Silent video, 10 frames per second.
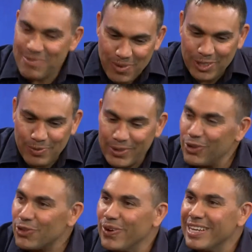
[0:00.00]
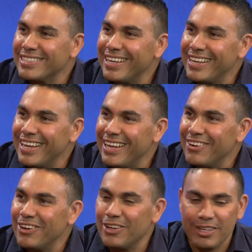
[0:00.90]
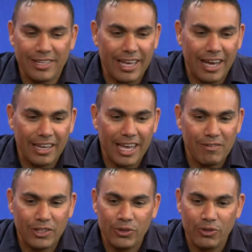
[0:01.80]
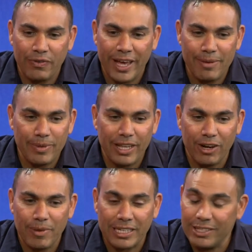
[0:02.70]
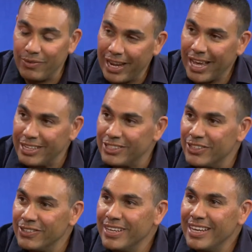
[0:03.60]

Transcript: Mossman, North Queensland, and I gave it to a family that I'm actually related to,